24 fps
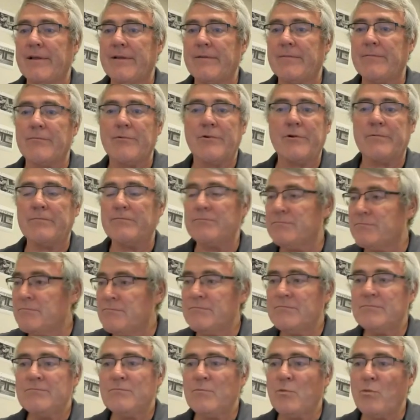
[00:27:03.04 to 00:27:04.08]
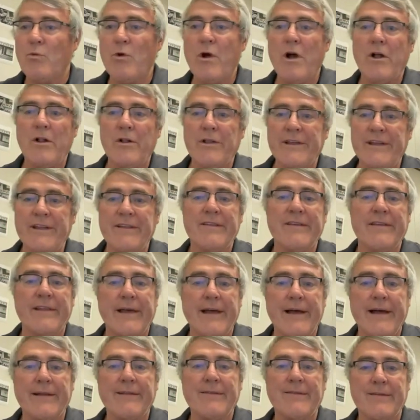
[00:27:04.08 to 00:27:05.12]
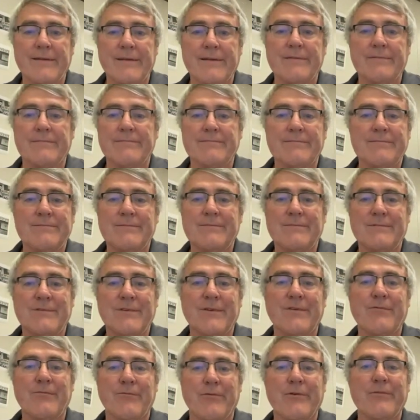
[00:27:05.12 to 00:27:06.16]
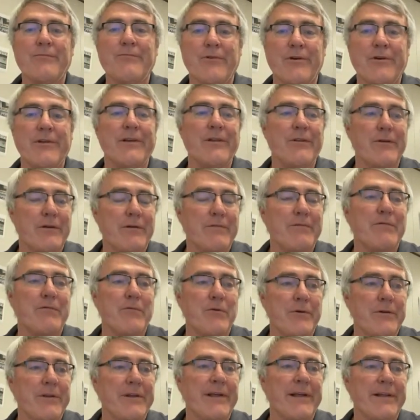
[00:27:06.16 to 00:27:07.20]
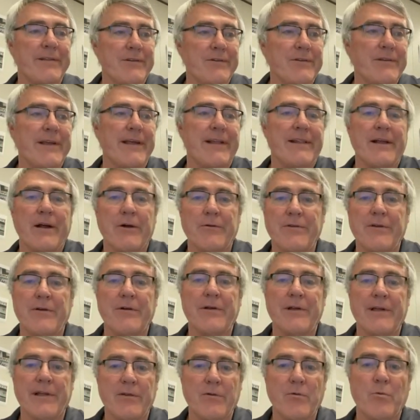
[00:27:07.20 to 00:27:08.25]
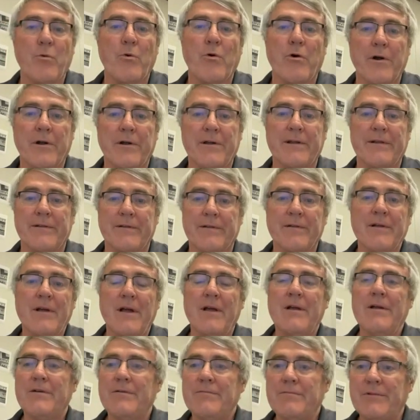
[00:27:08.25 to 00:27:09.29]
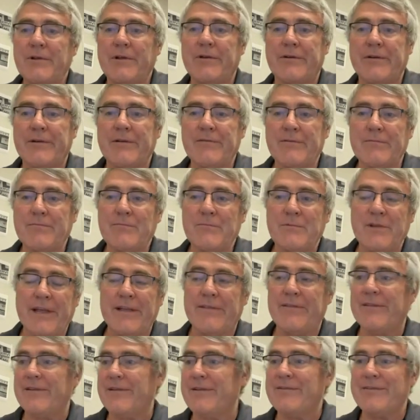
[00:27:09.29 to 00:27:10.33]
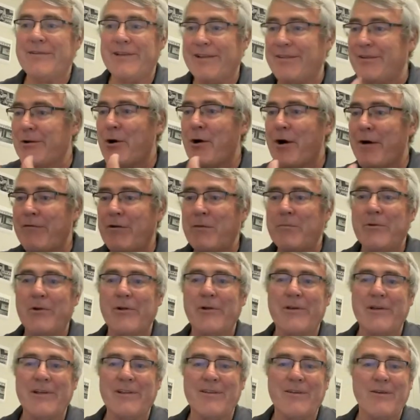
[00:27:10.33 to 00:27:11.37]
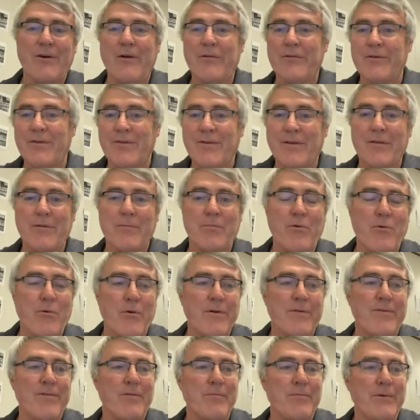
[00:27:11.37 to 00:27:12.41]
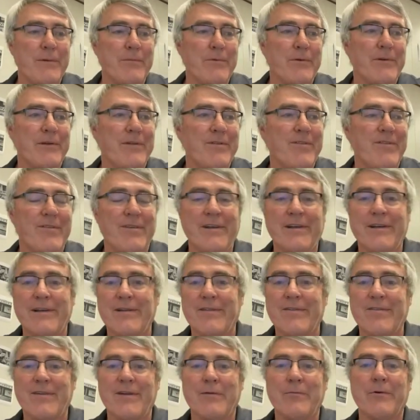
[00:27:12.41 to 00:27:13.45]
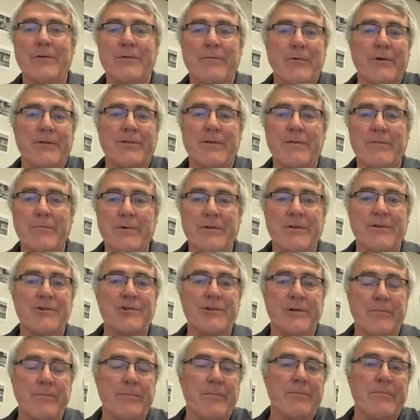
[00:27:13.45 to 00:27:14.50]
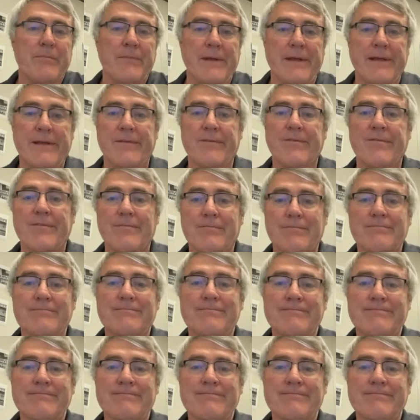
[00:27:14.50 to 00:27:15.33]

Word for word: and we're well into that, and just re- really looking forward to get, get work and you know getting the getting the Harvey Milk into all these other ports so people can see it and see what what the, what the shipment means.